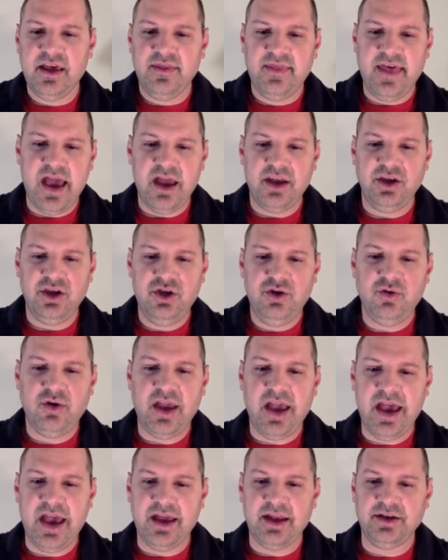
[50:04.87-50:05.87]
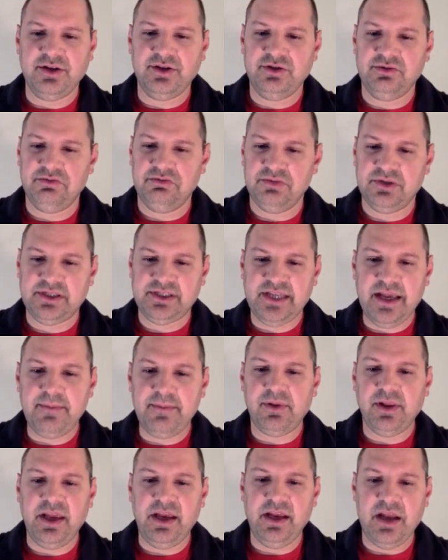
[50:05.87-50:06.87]
then you can
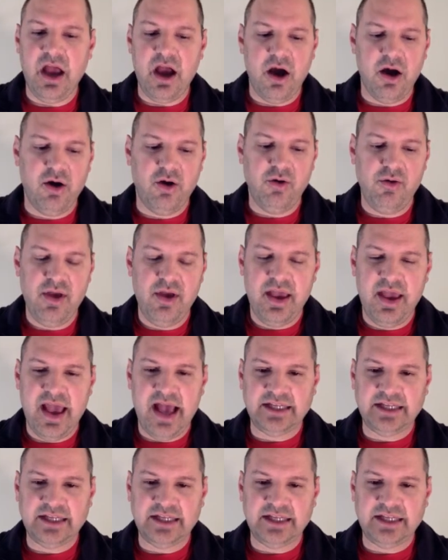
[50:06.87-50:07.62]
simply know